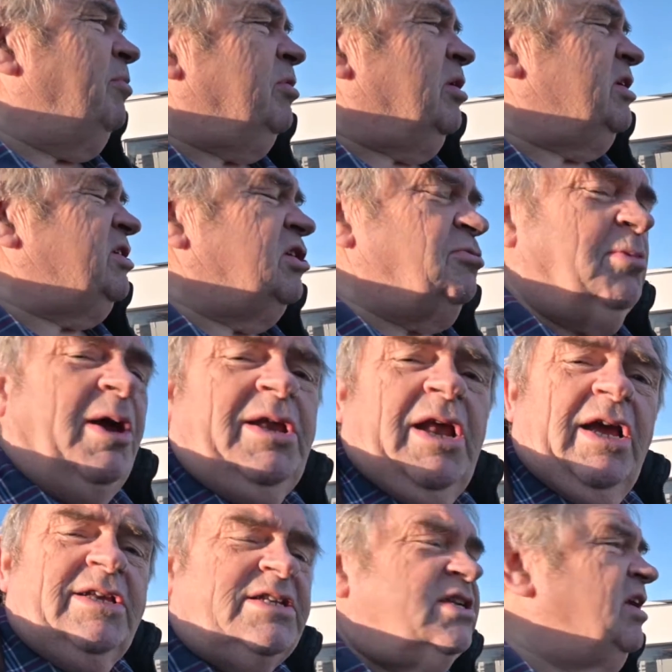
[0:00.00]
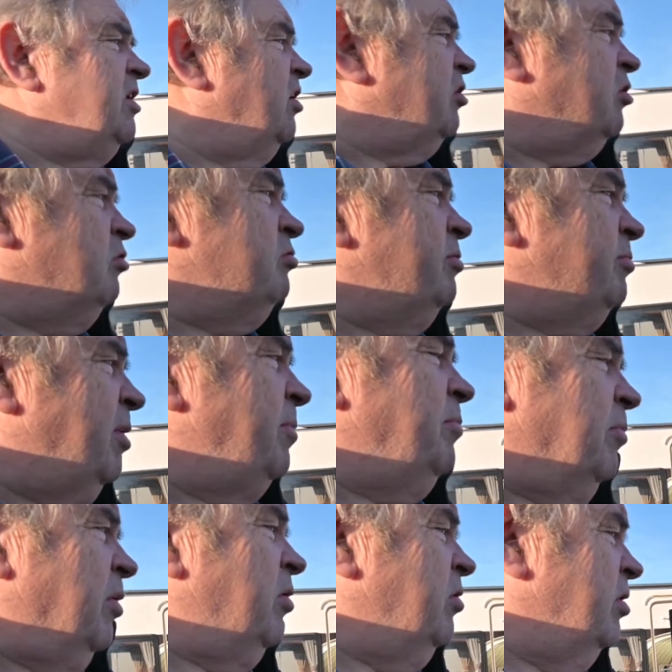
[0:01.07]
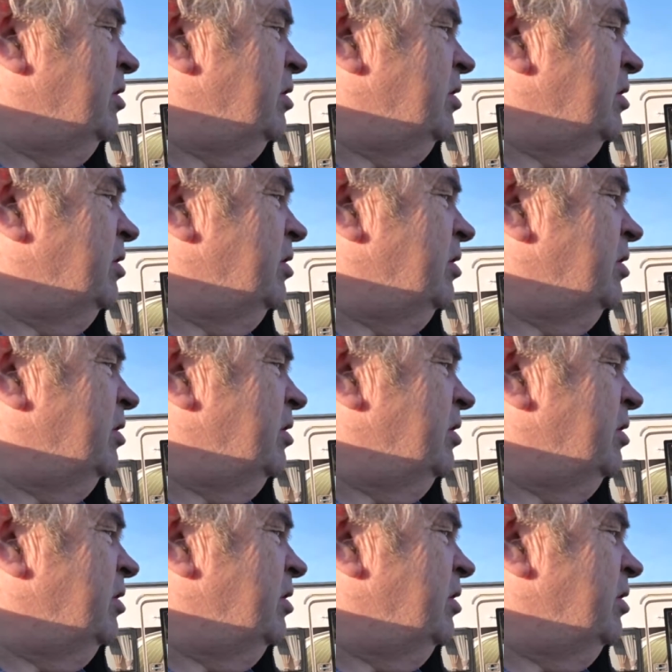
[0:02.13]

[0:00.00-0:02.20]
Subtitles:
that it's a 2019. I couldn't remember